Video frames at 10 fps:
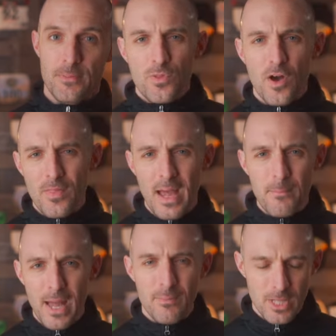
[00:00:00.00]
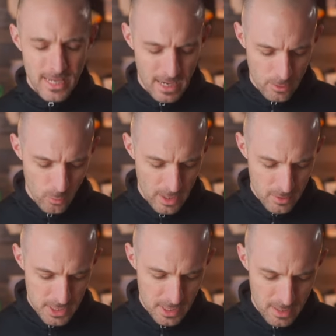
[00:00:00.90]
With all that babbling out of the way,
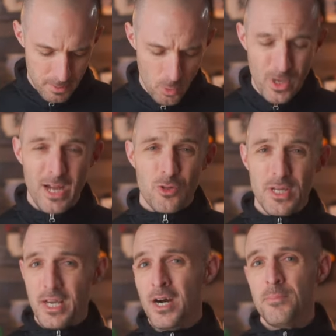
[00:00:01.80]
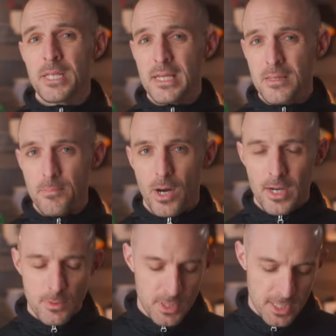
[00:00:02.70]
let's talk about what actually comes in the
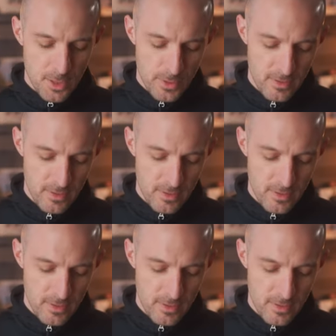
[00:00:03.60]
box with the Sony